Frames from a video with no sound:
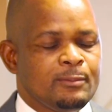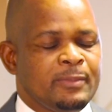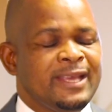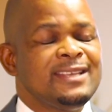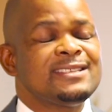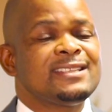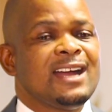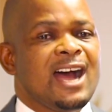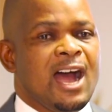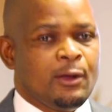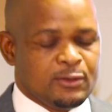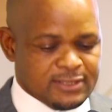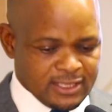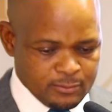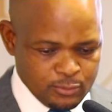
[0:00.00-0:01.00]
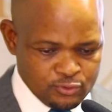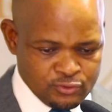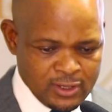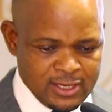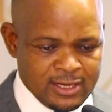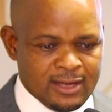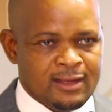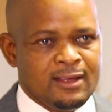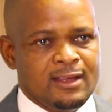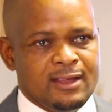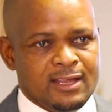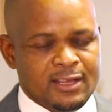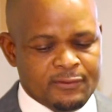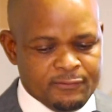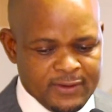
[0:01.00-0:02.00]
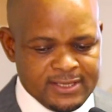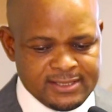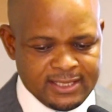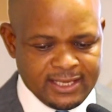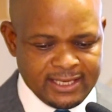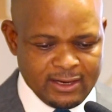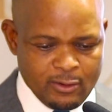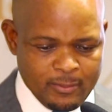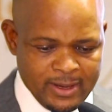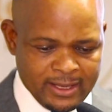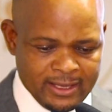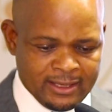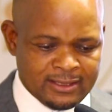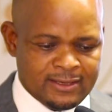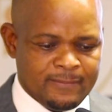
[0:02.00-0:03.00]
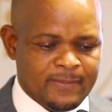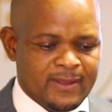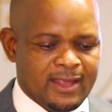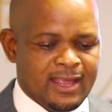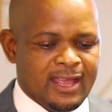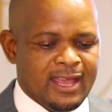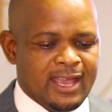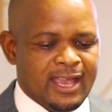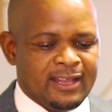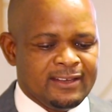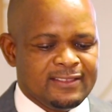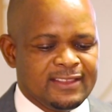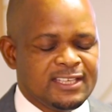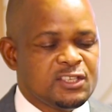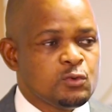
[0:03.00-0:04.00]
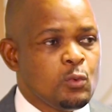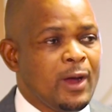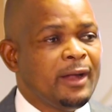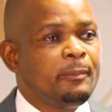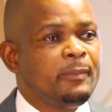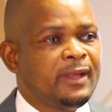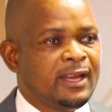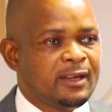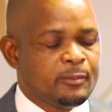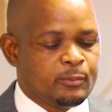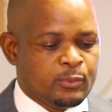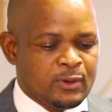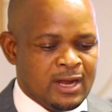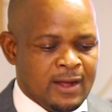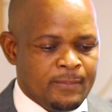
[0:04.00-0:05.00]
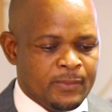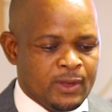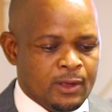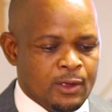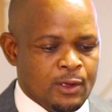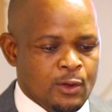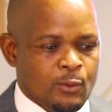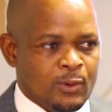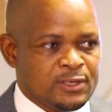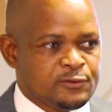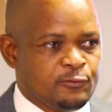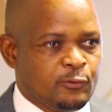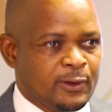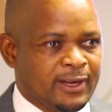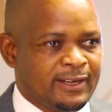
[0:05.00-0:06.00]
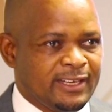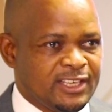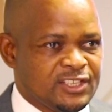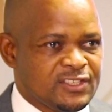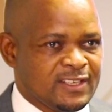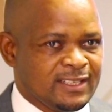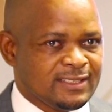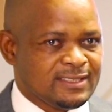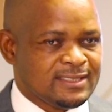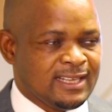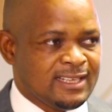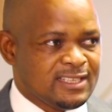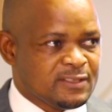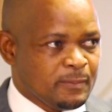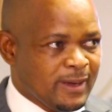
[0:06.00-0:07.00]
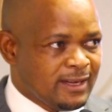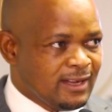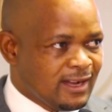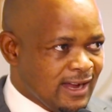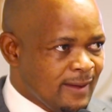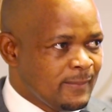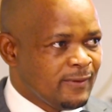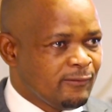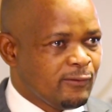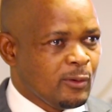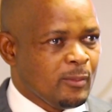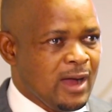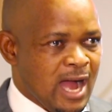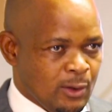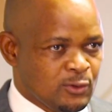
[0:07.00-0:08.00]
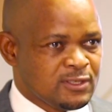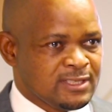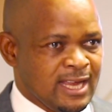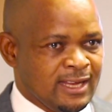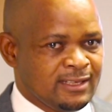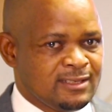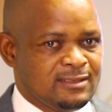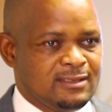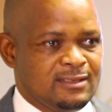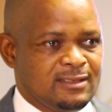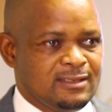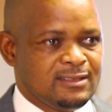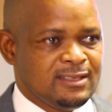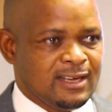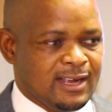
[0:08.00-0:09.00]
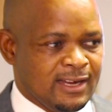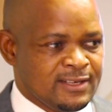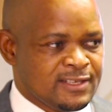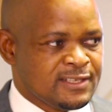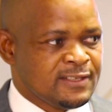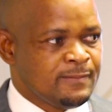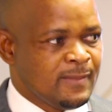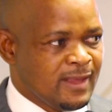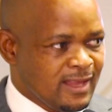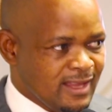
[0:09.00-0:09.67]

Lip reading: based outside Botswana investing in our market, and 31 million pula was foreign nationals, that is money coming from outside the country